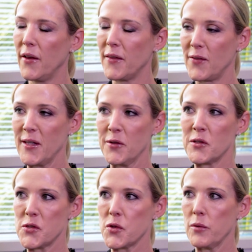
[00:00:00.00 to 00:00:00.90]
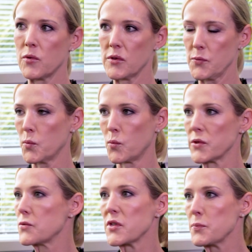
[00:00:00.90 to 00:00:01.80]
that the industry
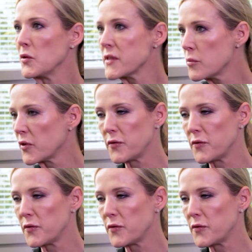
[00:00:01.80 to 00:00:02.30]
was responsible